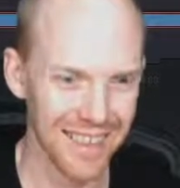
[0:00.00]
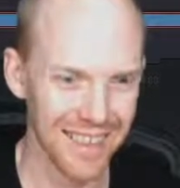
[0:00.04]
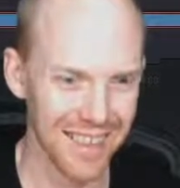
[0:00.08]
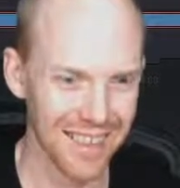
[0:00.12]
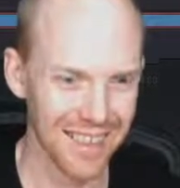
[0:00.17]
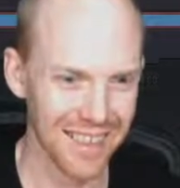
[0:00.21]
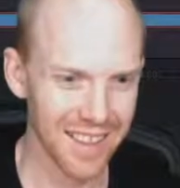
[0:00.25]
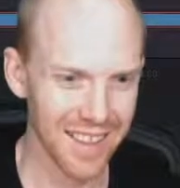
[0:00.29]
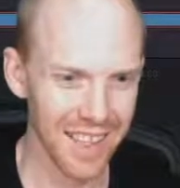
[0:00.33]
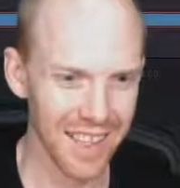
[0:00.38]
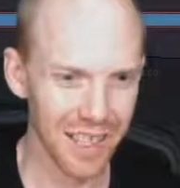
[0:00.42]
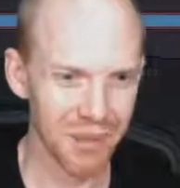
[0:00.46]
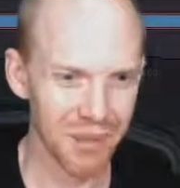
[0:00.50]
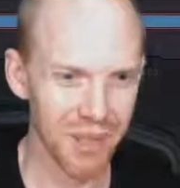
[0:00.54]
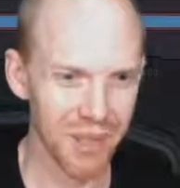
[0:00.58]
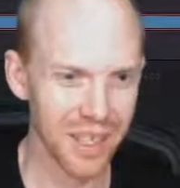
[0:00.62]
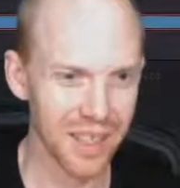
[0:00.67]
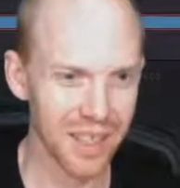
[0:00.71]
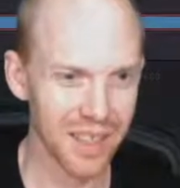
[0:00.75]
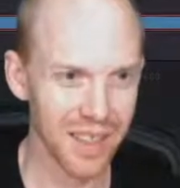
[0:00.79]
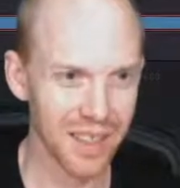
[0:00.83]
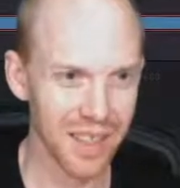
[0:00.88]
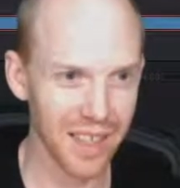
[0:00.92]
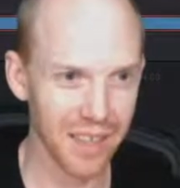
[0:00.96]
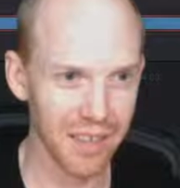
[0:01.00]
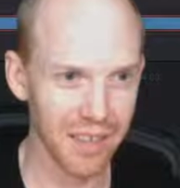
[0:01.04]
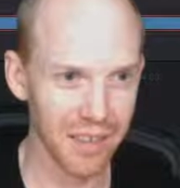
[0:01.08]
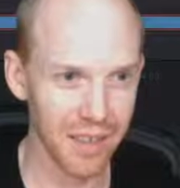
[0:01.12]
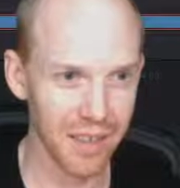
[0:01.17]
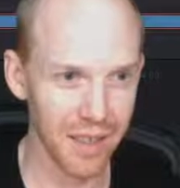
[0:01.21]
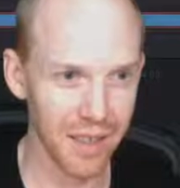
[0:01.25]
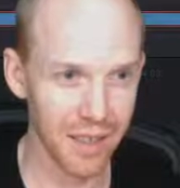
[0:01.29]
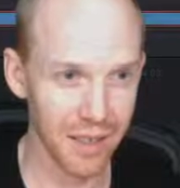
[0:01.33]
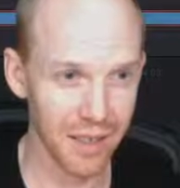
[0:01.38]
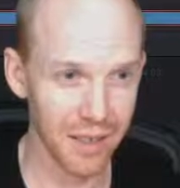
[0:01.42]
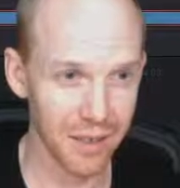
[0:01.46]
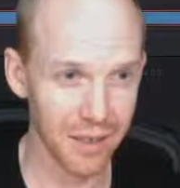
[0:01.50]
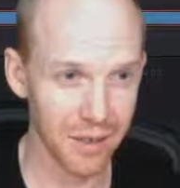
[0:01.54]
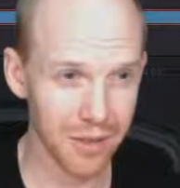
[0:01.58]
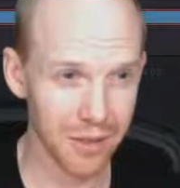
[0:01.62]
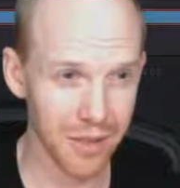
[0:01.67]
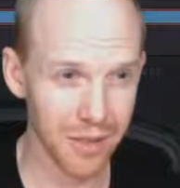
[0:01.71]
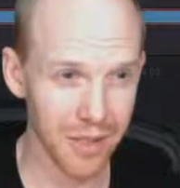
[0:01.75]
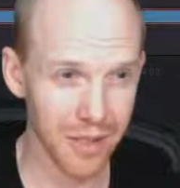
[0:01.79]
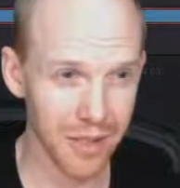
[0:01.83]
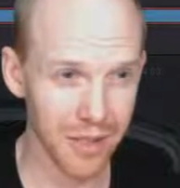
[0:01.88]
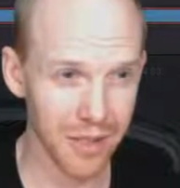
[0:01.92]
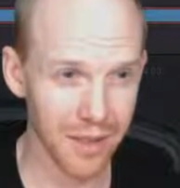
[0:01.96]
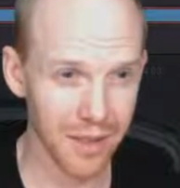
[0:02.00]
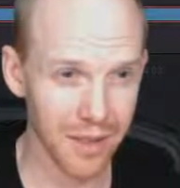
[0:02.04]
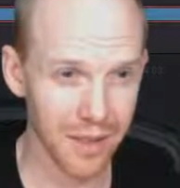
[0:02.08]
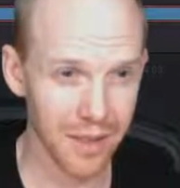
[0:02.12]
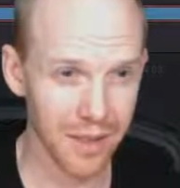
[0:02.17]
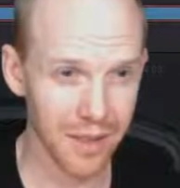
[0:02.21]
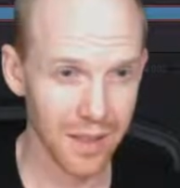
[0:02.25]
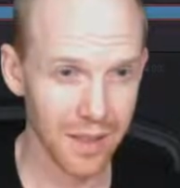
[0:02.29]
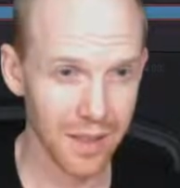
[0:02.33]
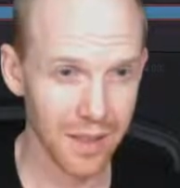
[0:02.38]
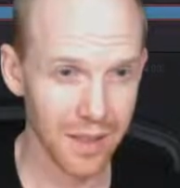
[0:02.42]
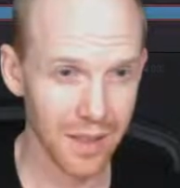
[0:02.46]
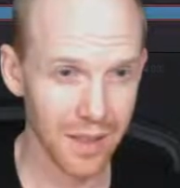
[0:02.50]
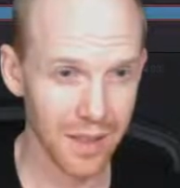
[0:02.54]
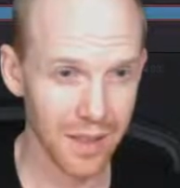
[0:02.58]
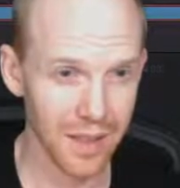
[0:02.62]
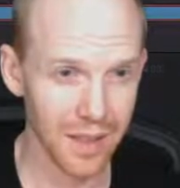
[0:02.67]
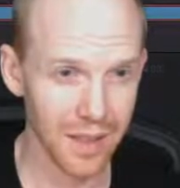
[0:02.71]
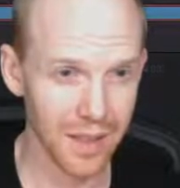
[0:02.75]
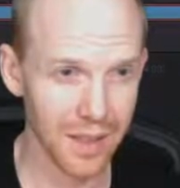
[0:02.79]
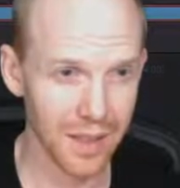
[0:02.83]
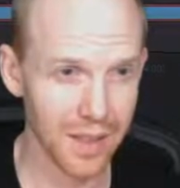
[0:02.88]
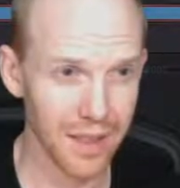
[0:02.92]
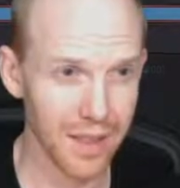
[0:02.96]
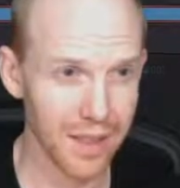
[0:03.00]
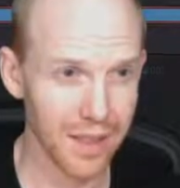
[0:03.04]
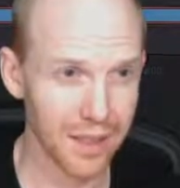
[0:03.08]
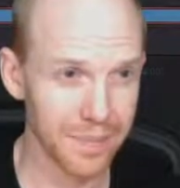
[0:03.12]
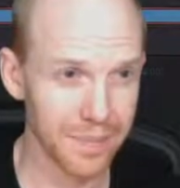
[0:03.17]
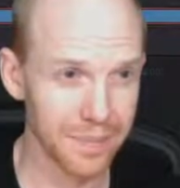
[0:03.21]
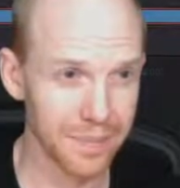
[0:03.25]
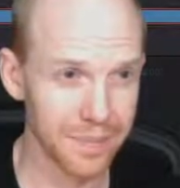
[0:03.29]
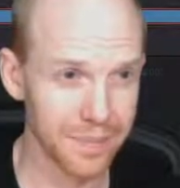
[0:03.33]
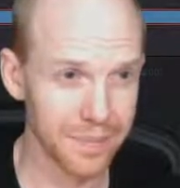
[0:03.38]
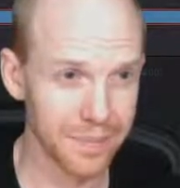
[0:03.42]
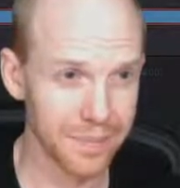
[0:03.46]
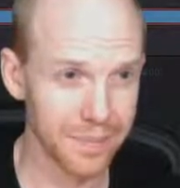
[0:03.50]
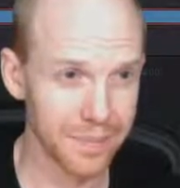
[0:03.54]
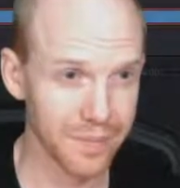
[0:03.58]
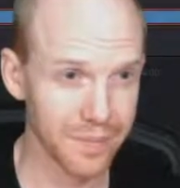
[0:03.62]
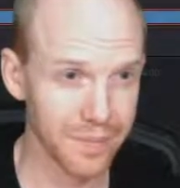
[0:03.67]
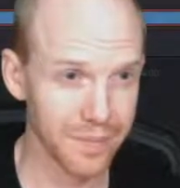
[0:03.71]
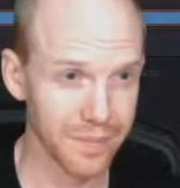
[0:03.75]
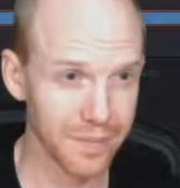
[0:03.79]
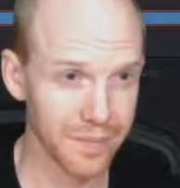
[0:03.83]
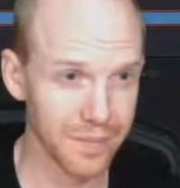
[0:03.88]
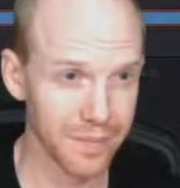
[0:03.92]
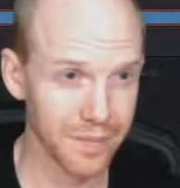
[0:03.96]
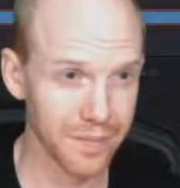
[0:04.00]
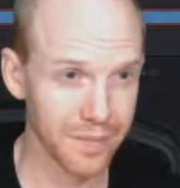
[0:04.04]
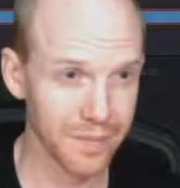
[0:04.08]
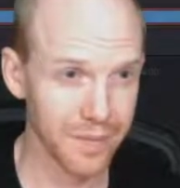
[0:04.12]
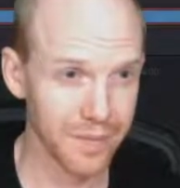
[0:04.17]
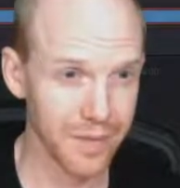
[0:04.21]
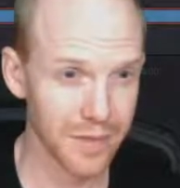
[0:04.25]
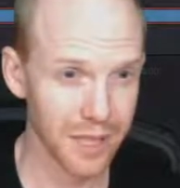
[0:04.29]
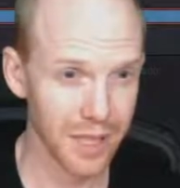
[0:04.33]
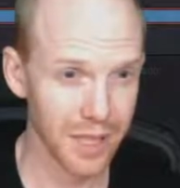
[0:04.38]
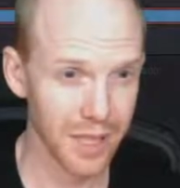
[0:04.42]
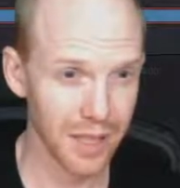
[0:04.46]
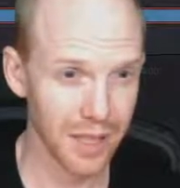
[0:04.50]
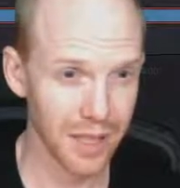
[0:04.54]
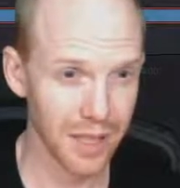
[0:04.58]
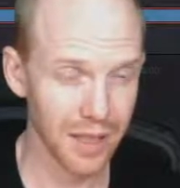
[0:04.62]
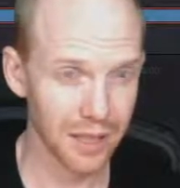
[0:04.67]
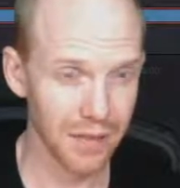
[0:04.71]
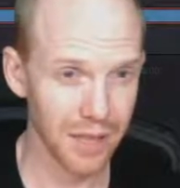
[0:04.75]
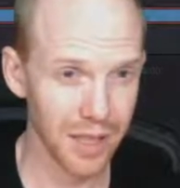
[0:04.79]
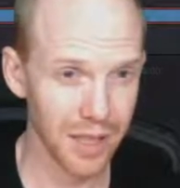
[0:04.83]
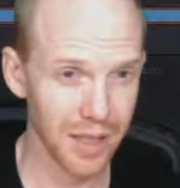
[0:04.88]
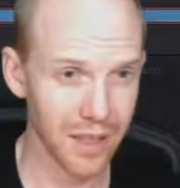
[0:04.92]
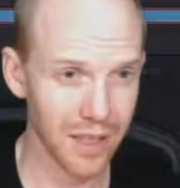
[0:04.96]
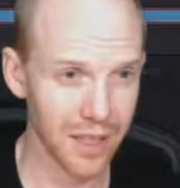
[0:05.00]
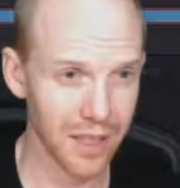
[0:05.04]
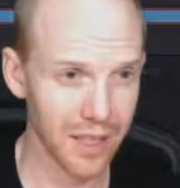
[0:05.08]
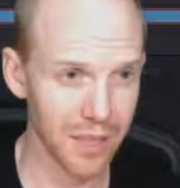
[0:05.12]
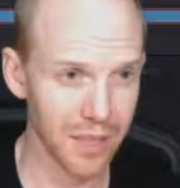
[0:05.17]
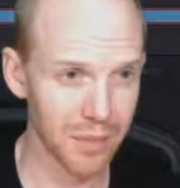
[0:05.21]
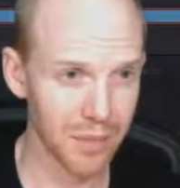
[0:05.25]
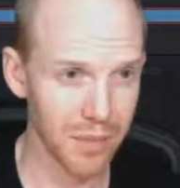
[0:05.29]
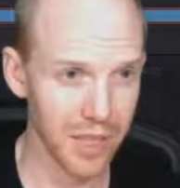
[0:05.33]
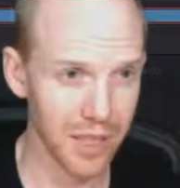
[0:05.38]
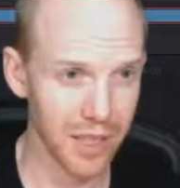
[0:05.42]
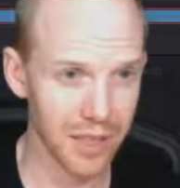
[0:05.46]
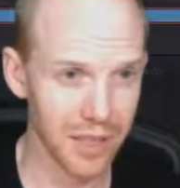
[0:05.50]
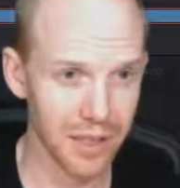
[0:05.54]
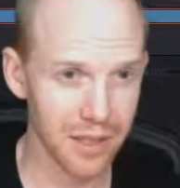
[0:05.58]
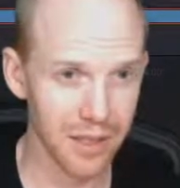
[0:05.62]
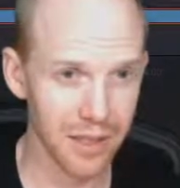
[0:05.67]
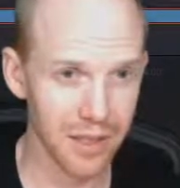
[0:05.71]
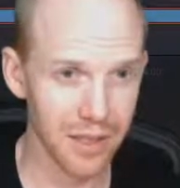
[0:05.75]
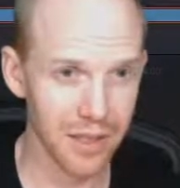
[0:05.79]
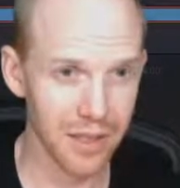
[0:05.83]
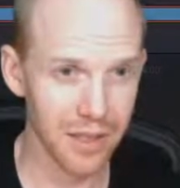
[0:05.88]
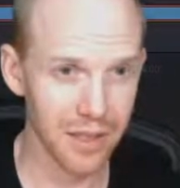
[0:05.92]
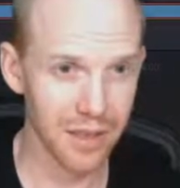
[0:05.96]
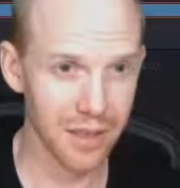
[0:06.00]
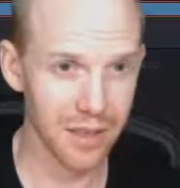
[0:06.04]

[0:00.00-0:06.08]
Anyway, now you got to go through here and check everything and make sure you're